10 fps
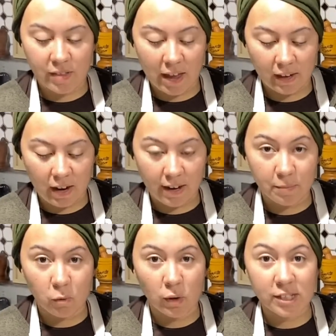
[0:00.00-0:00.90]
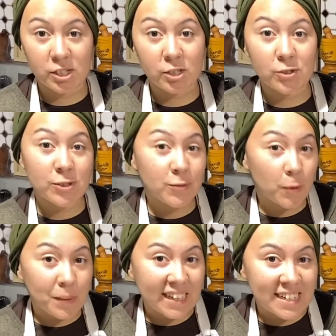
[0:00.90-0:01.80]
that I am going to use for
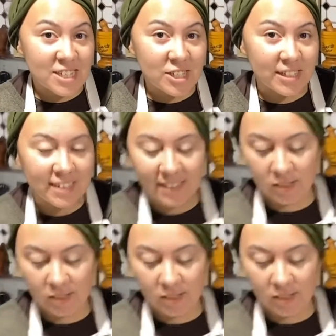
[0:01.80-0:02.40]
blanching.